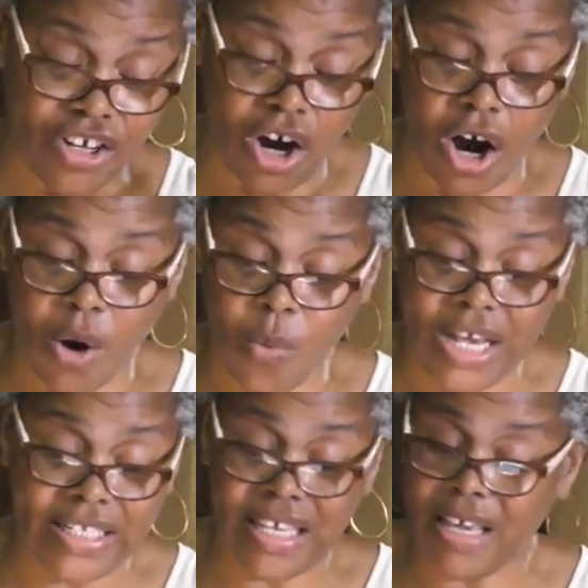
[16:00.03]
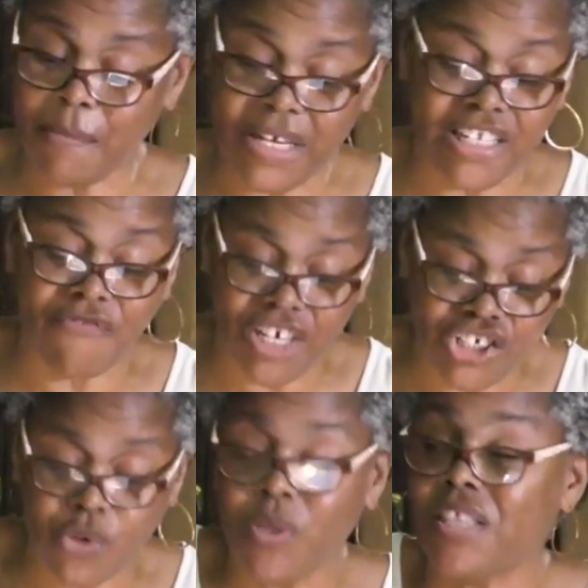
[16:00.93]
could always keep his
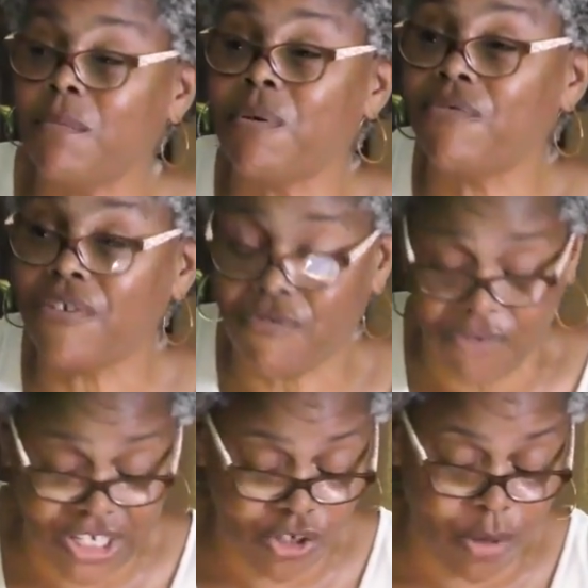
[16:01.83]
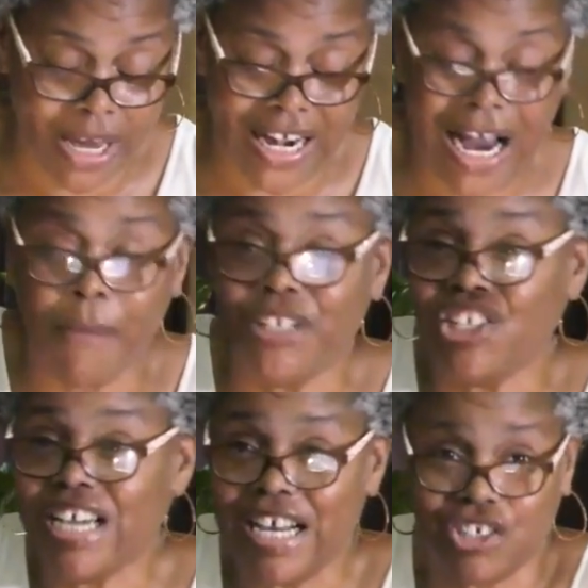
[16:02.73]
vision within periphery. So no matter how
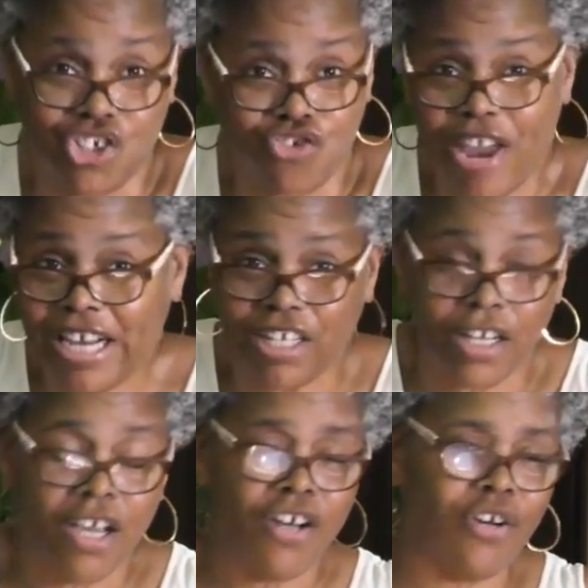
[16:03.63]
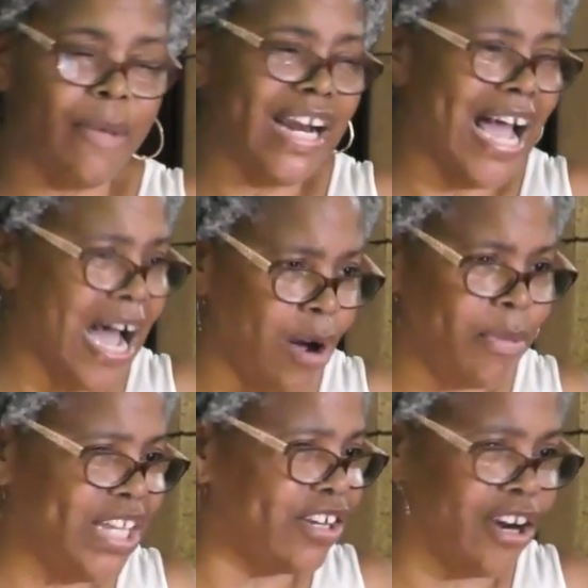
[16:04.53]
much he got distracted, no matter how
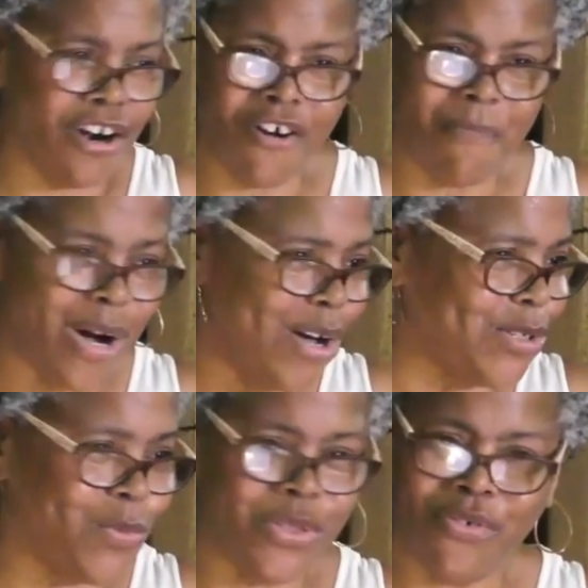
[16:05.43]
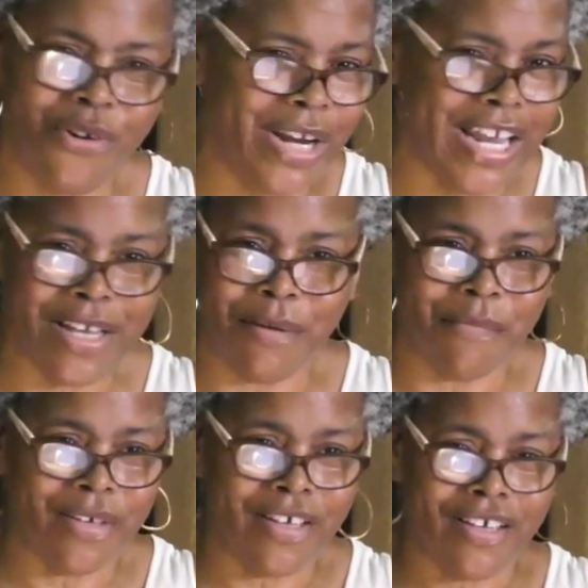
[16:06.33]
many curveballs were thrown at
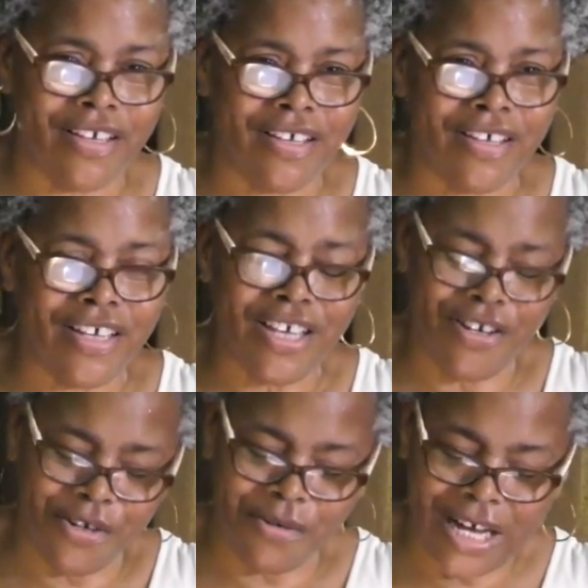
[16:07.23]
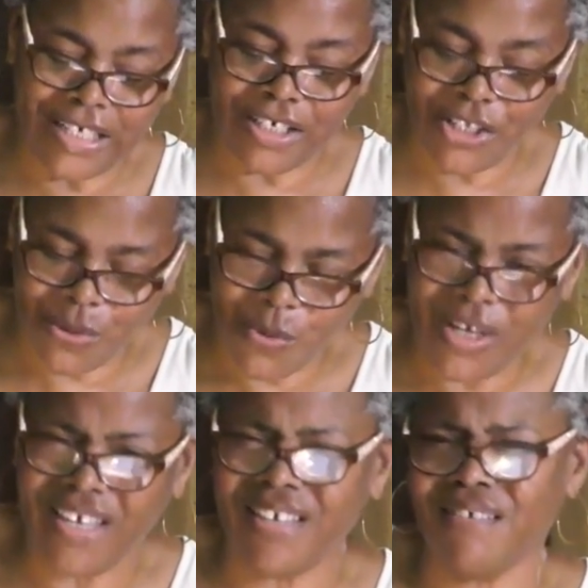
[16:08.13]
him, he knew not to
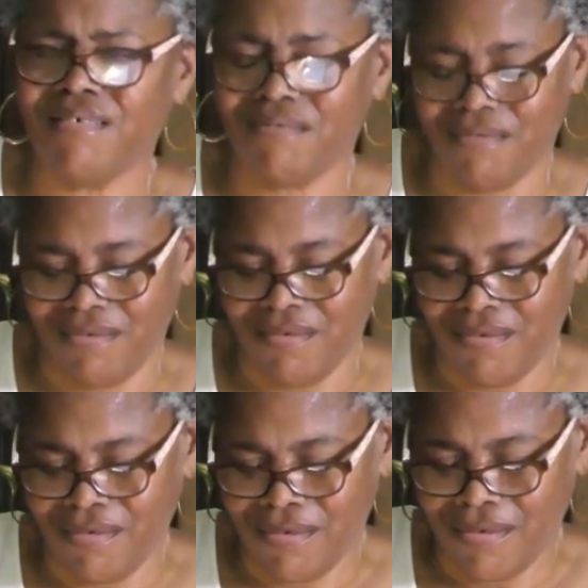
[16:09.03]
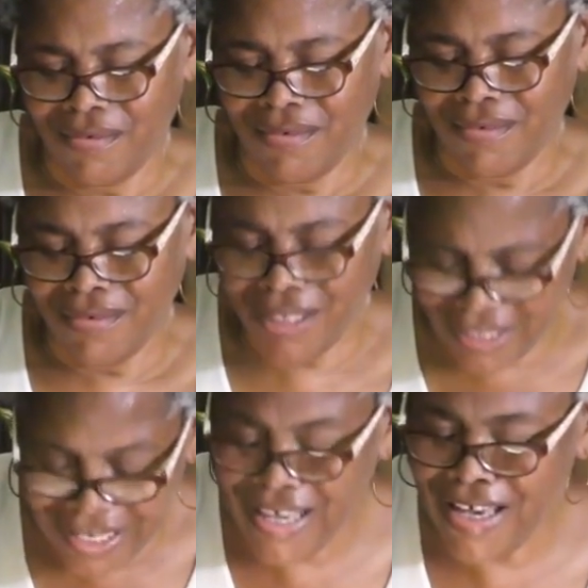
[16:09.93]
swing
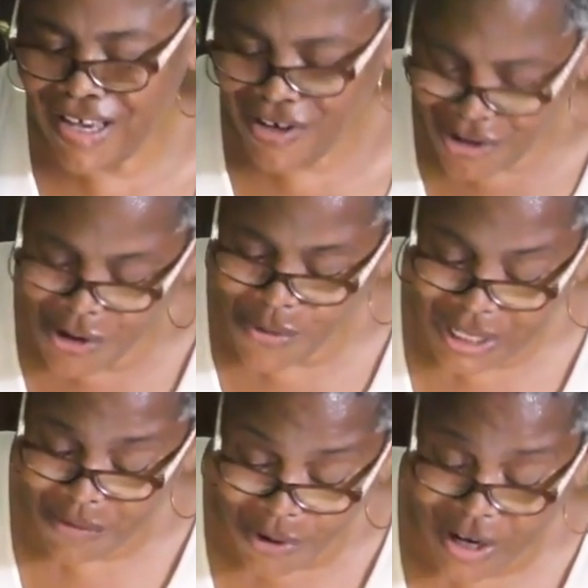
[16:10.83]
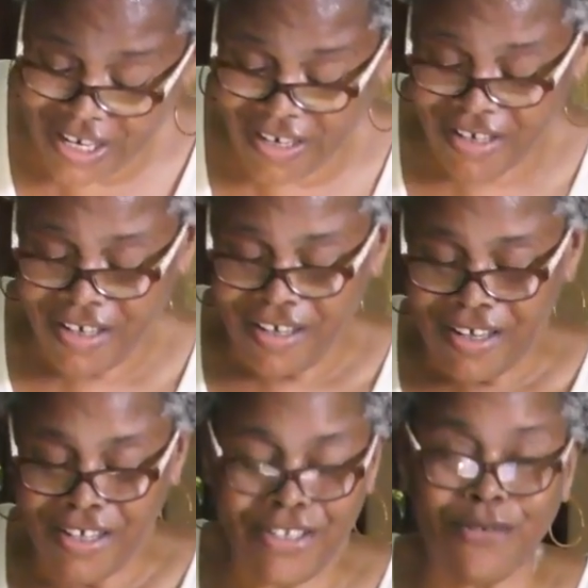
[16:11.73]
because he knew what he wanted.
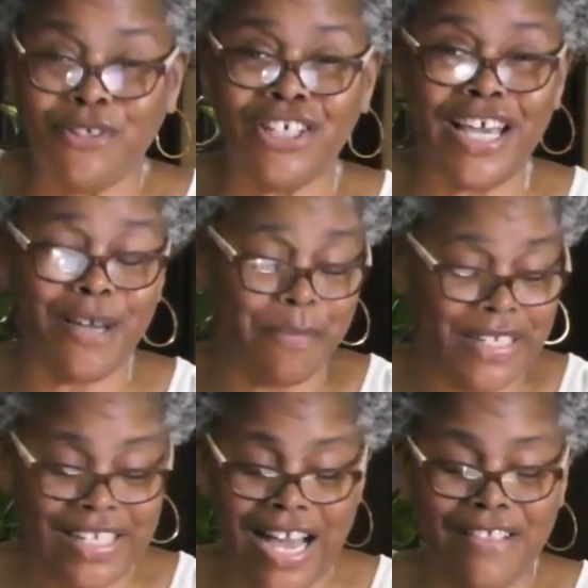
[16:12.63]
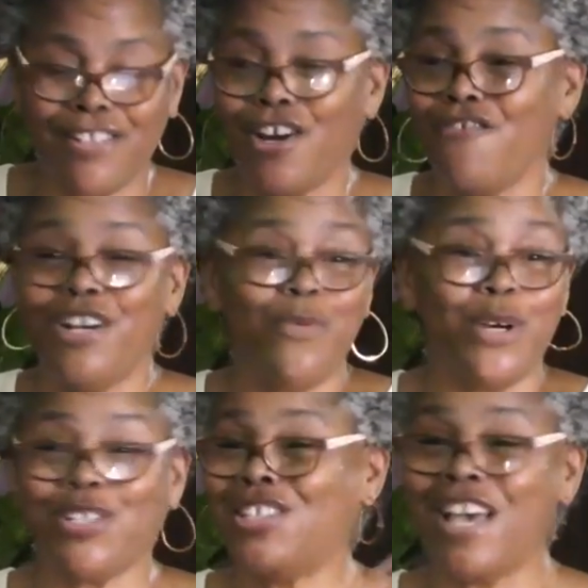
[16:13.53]
And so Jacob, this guy that's already
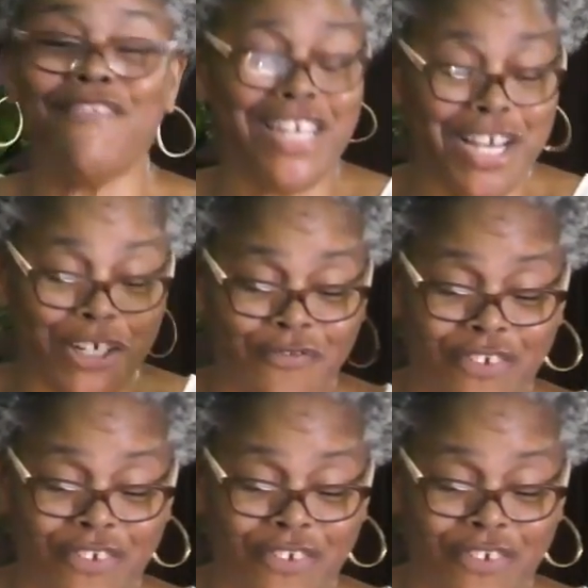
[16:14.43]
worked seven years